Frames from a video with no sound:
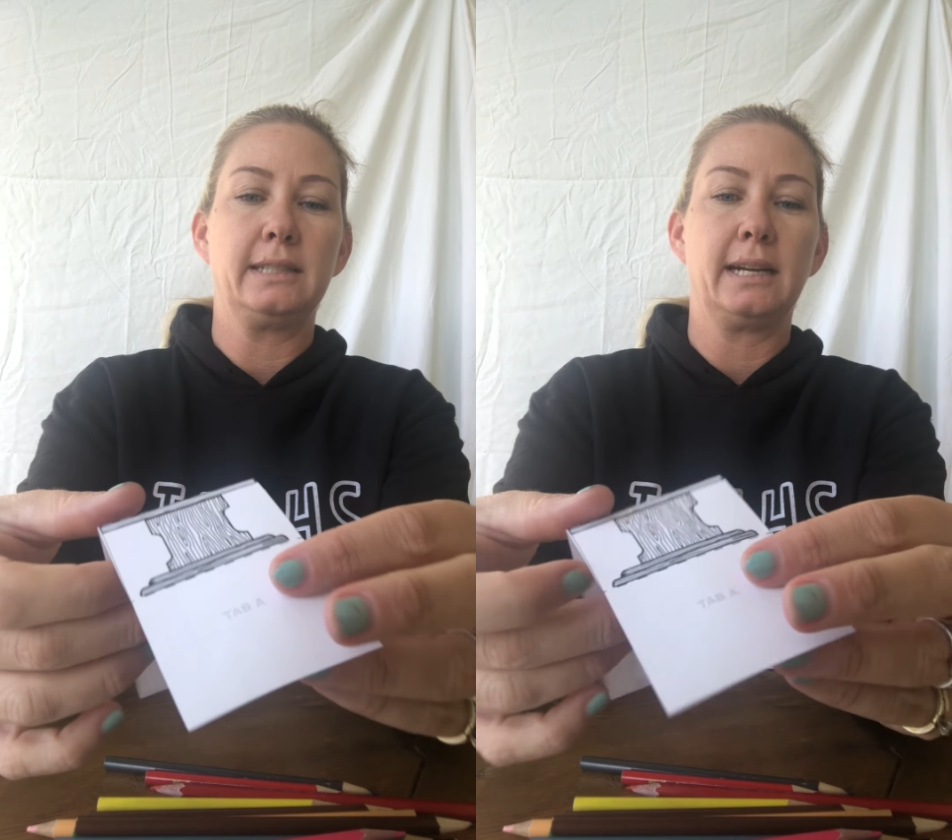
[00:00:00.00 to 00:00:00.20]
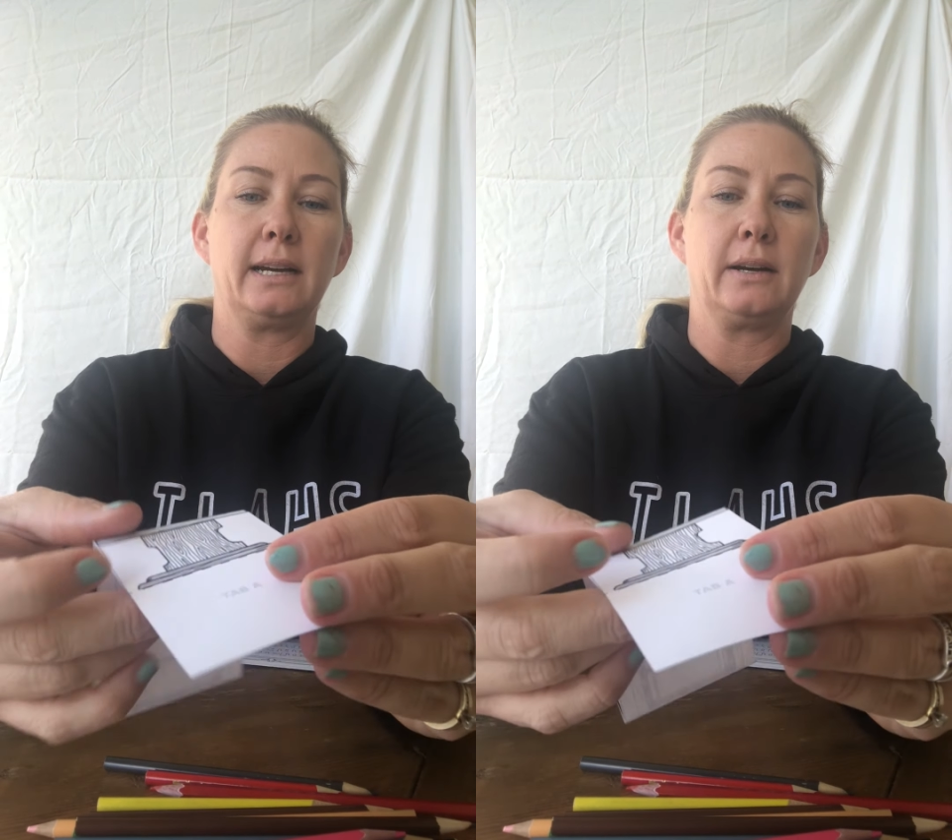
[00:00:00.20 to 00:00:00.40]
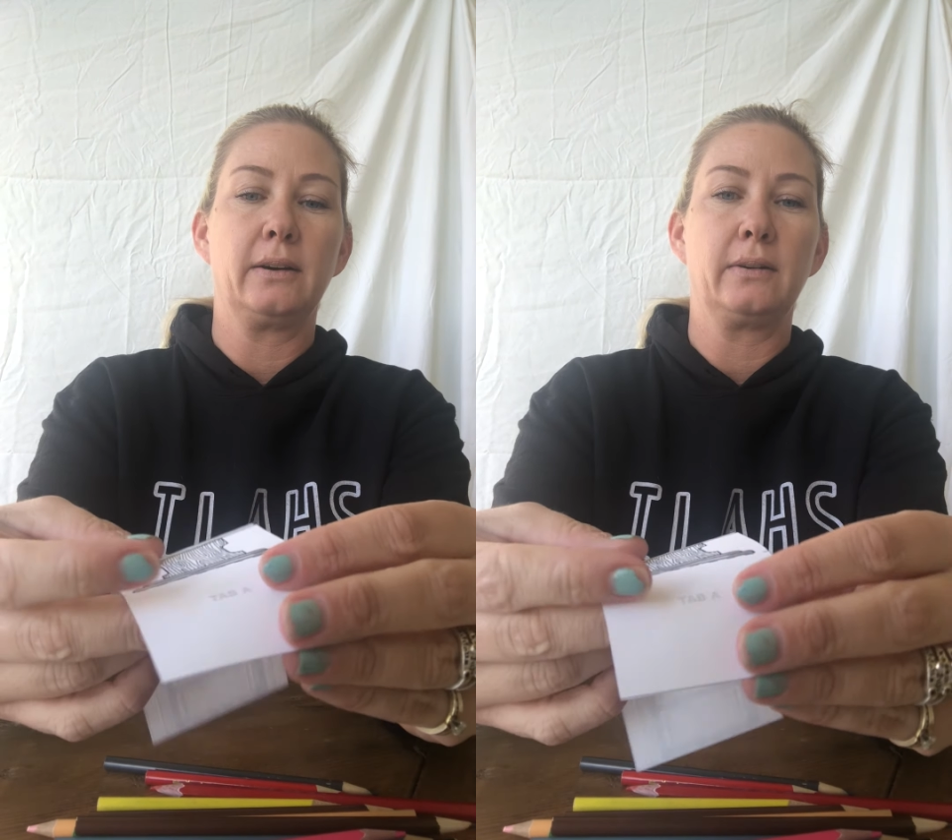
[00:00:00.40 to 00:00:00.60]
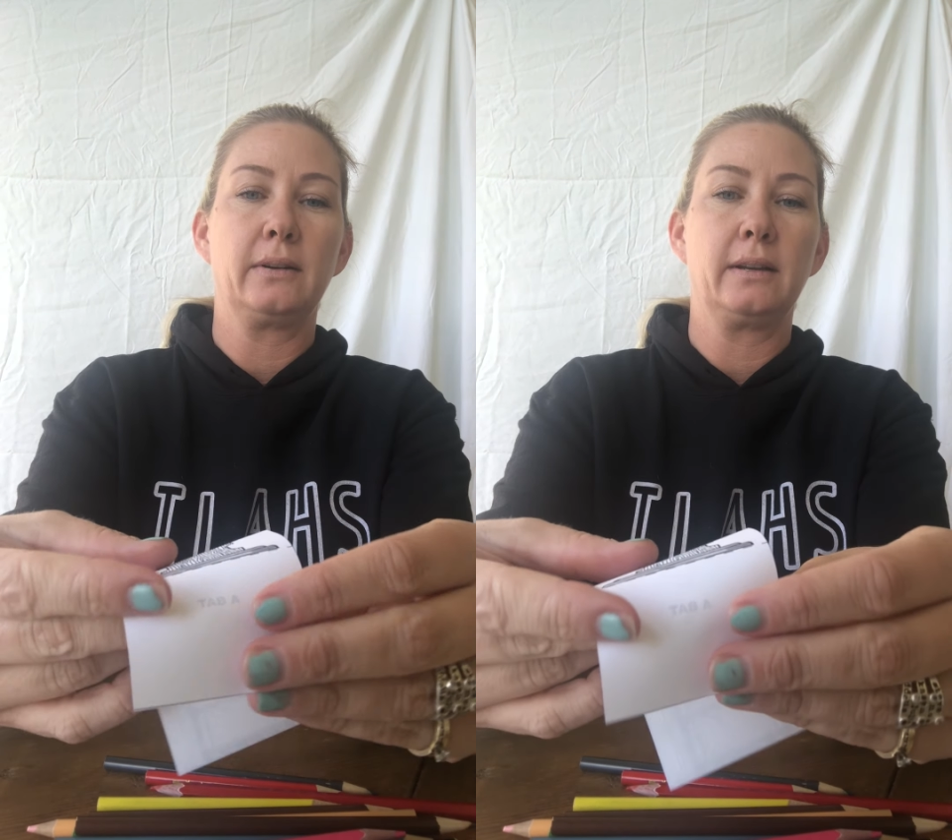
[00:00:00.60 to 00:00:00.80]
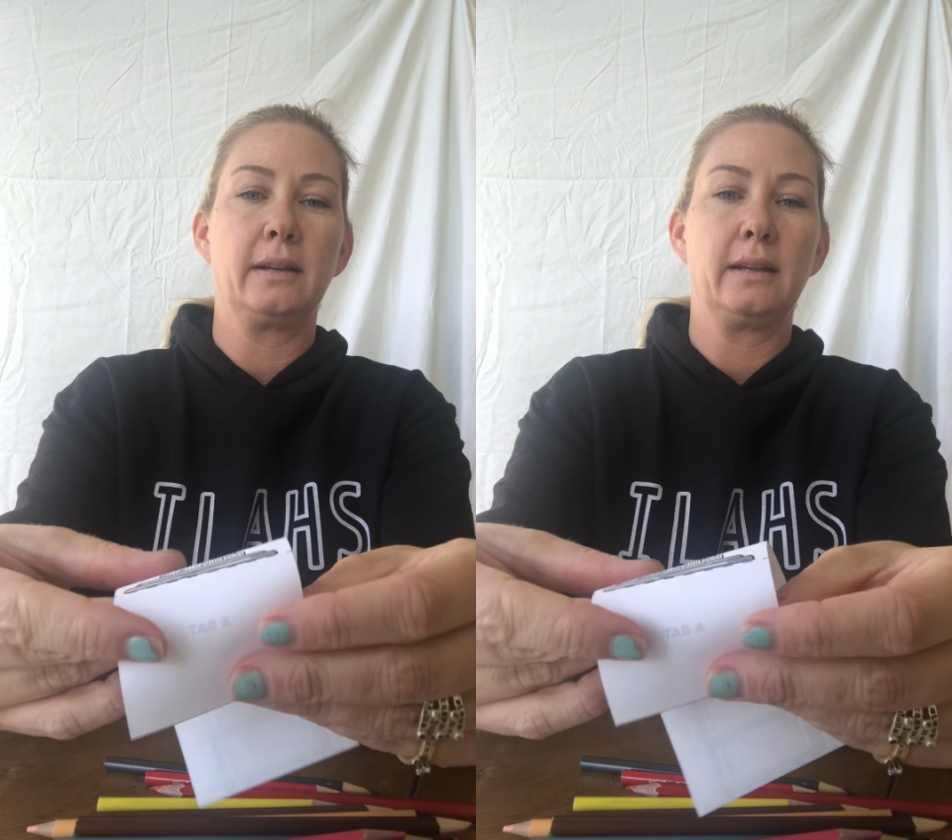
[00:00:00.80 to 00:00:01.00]
down
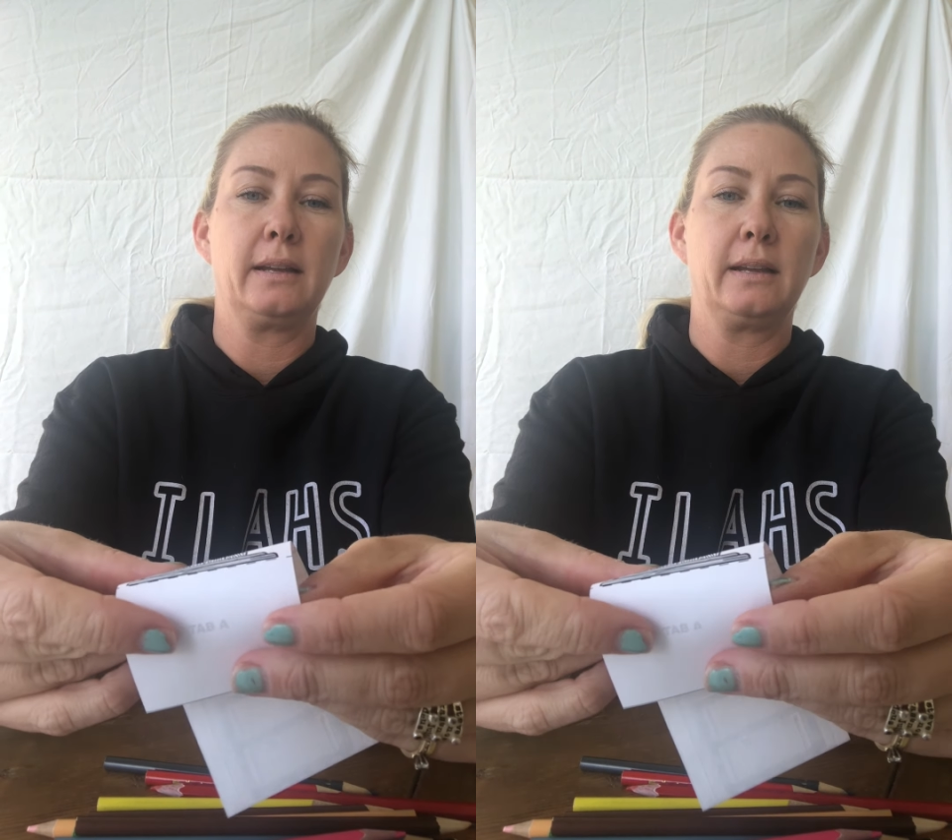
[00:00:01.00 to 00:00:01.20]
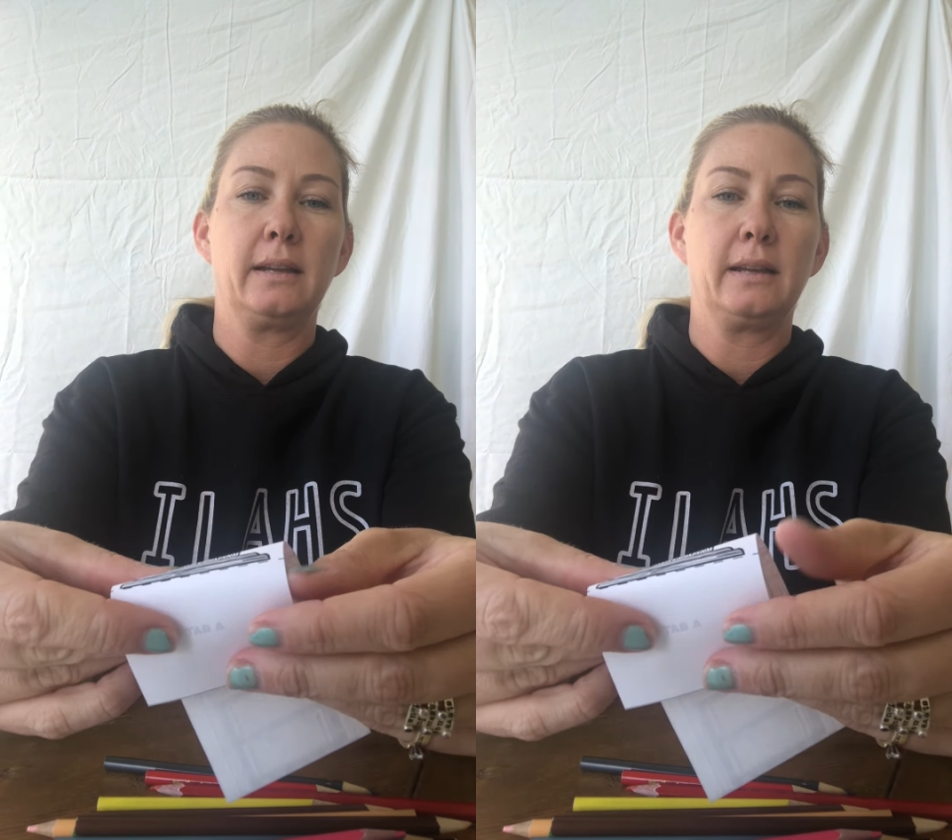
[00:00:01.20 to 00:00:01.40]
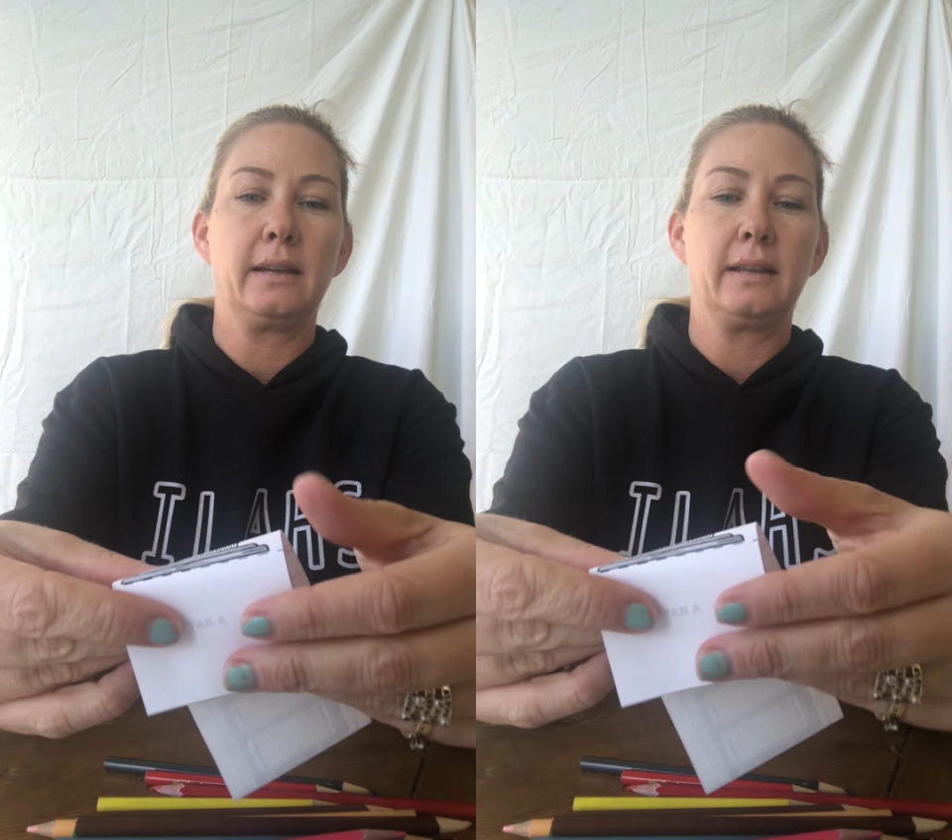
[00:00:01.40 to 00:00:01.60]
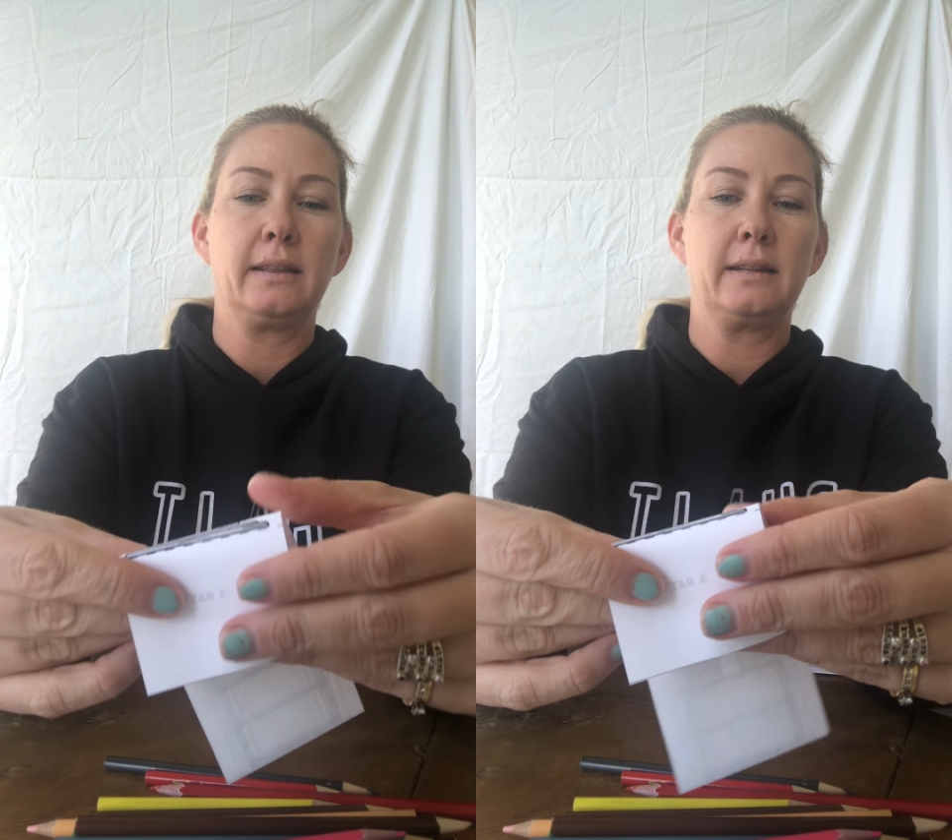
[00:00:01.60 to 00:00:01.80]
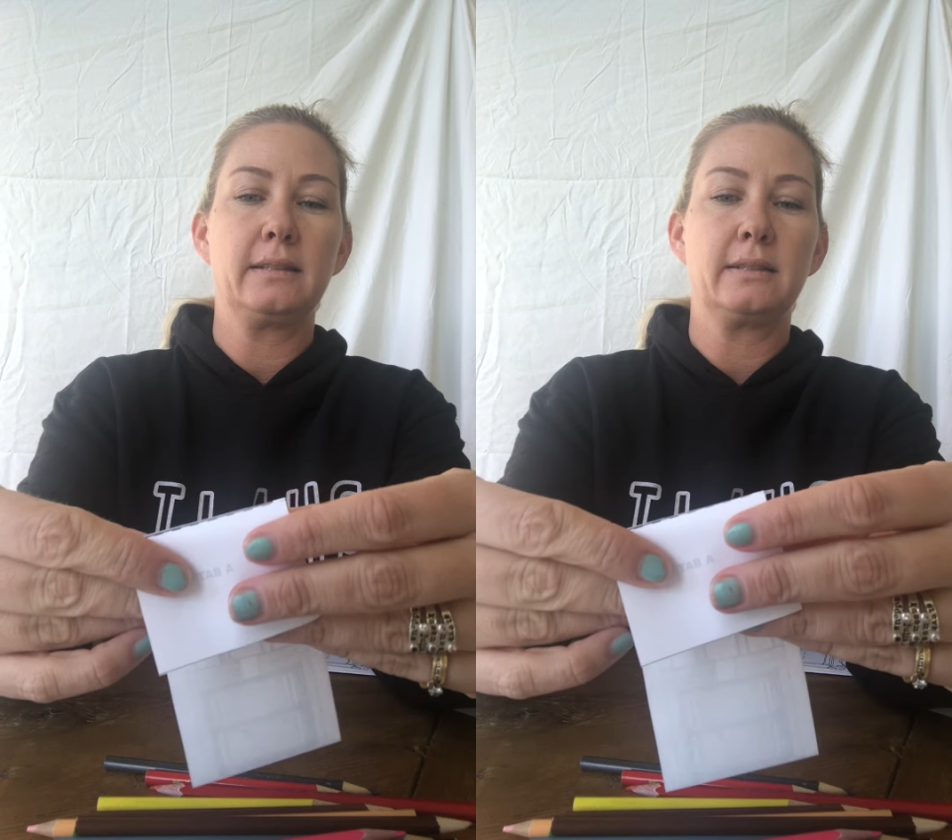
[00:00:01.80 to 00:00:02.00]

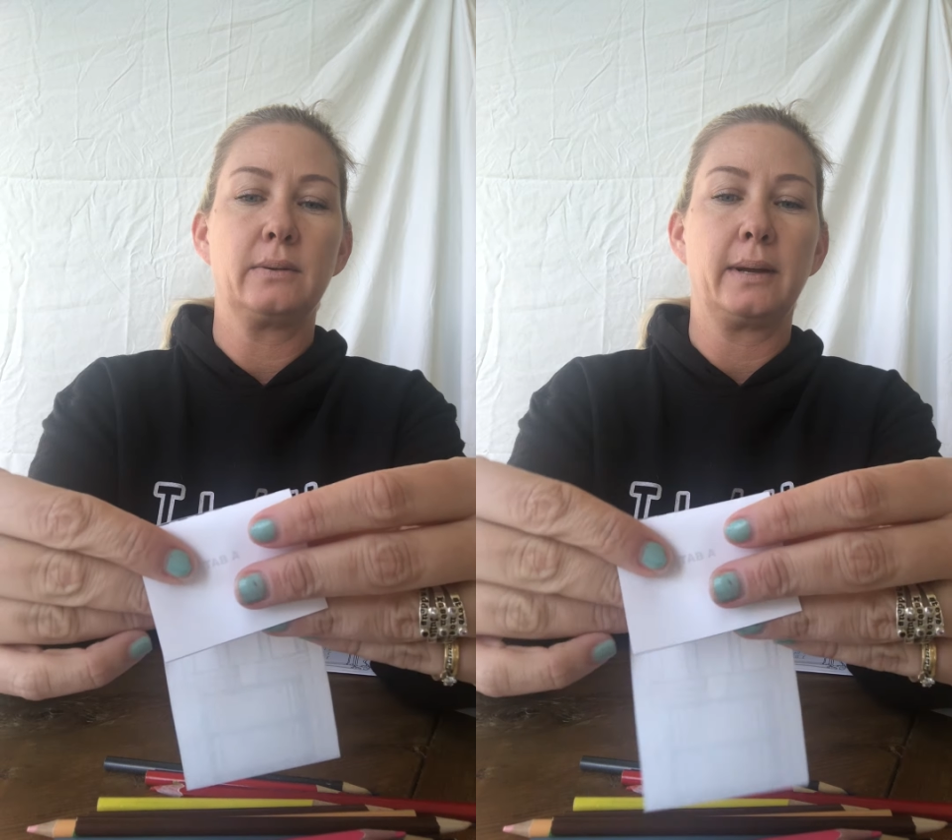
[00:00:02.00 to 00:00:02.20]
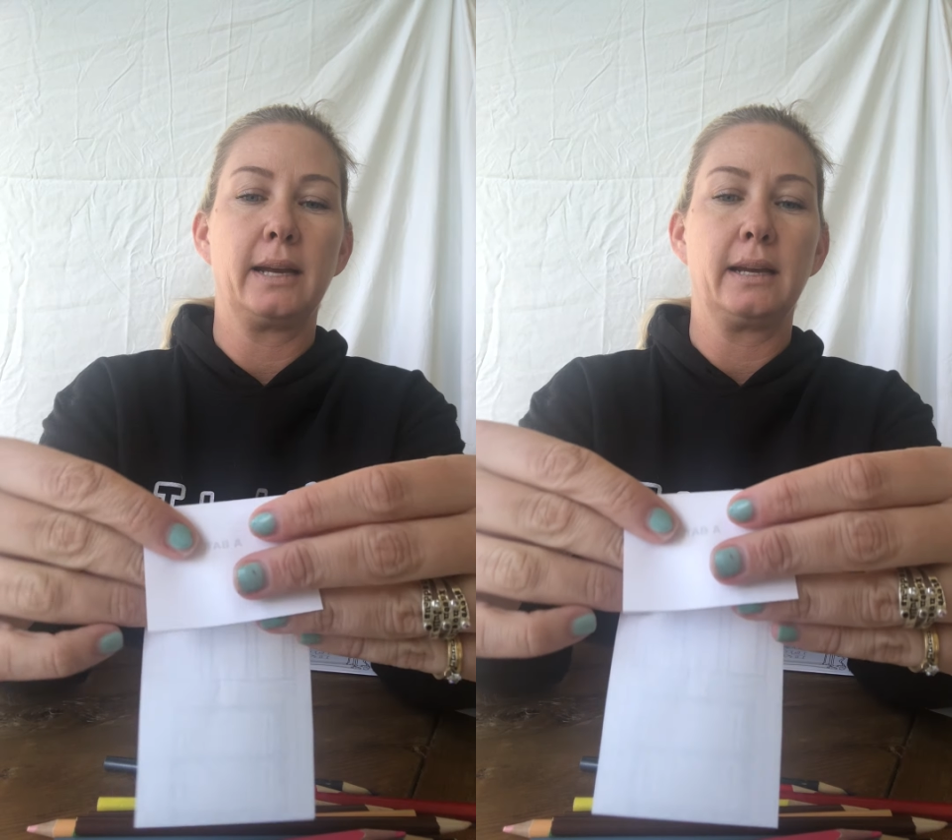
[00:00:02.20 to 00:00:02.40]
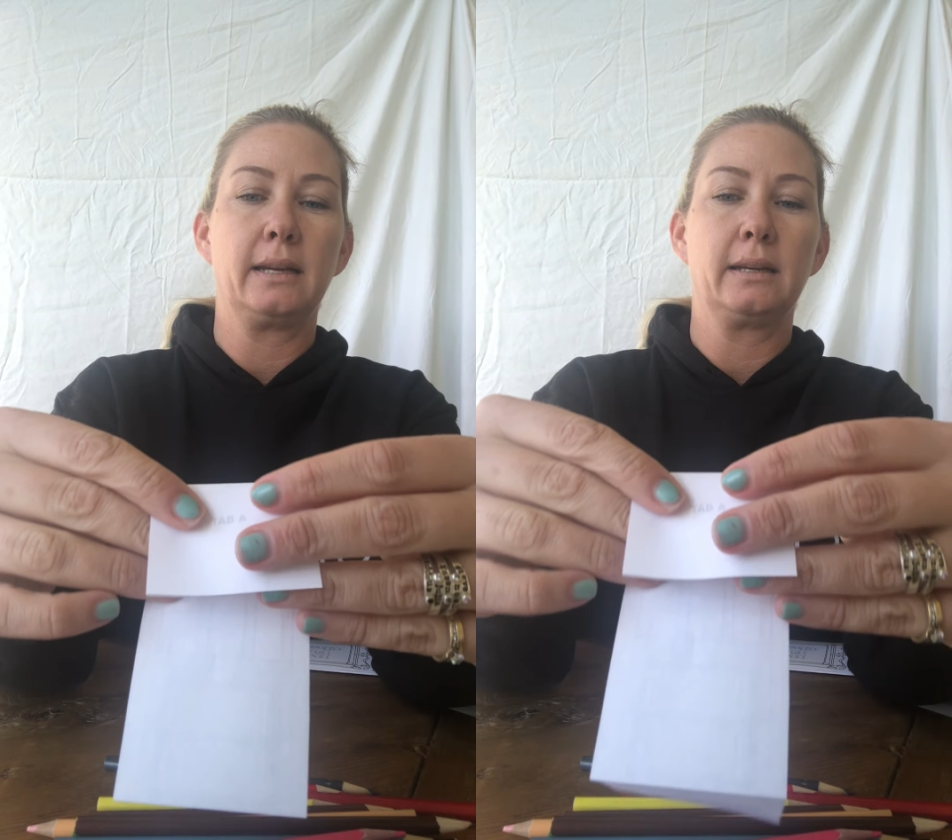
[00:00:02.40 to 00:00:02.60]
this way.